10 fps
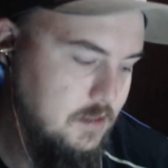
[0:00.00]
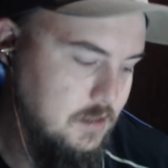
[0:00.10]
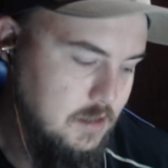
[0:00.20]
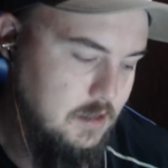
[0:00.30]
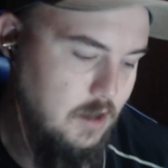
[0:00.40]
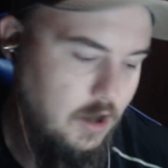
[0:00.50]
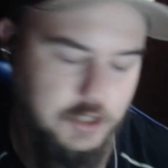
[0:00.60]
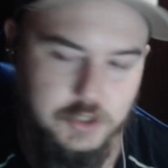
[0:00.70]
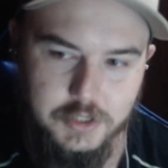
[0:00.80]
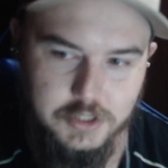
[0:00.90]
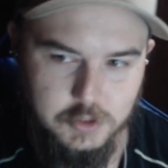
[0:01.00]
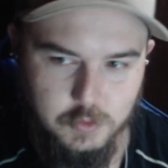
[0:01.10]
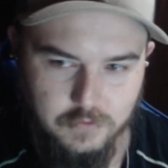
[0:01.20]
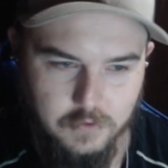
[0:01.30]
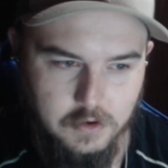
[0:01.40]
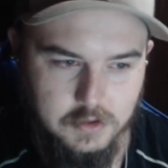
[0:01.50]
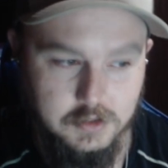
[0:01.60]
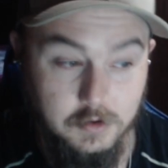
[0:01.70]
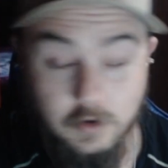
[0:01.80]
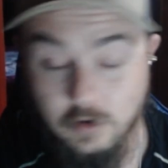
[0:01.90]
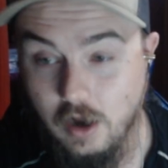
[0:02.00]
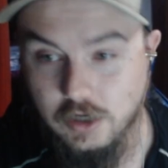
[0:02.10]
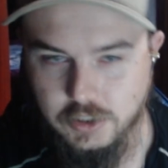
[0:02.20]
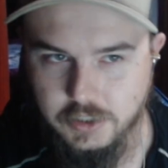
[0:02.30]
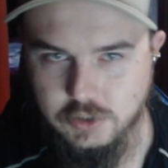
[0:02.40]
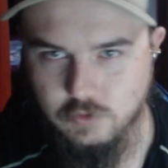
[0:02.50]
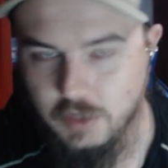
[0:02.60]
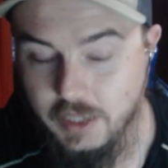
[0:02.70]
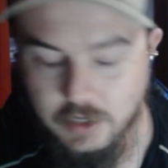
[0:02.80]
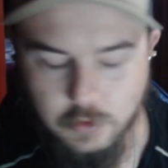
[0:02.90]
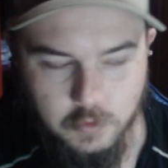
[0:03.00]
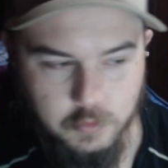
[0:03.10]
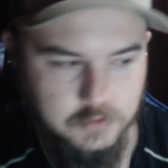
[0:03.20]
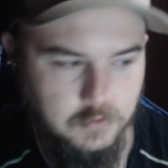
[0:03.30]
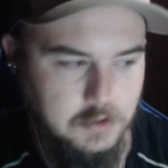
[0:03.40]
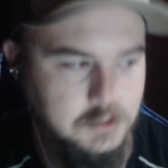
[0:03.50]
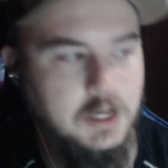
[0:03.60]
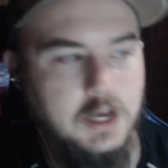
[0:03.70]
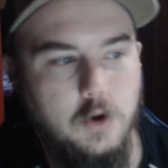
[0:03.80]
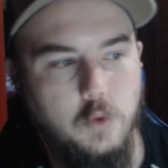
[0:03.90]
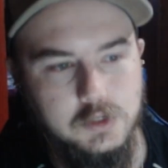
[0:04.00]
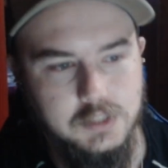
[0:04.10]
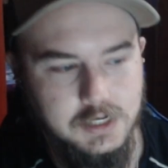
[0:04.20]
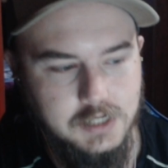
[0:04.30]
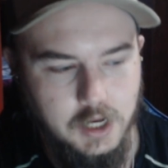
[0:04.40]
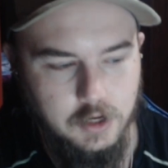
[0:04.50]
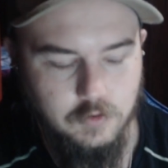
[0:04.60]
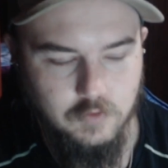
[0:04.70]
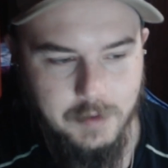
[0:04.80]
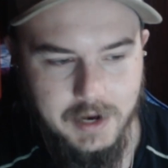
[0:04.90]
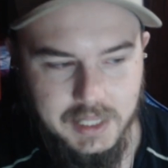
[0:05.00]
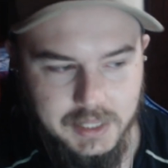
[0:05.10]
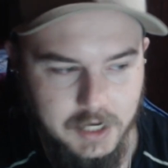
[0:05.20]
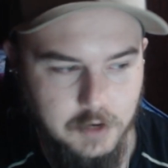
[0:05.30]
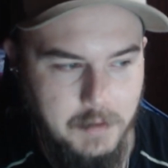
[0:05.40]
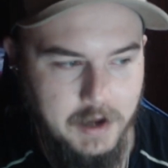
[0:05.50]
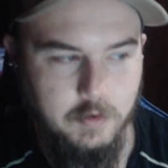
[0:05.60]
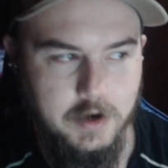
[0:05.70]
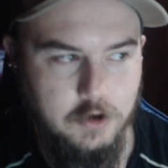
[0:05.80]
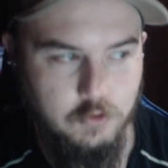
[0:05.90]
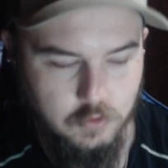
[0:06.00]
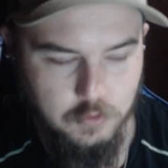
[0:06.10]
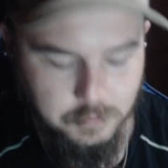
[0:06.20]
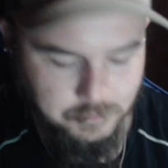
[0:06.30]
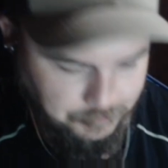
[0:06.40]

the Australasians were first, or Australasian related group was first, was then taken over by a later migrating group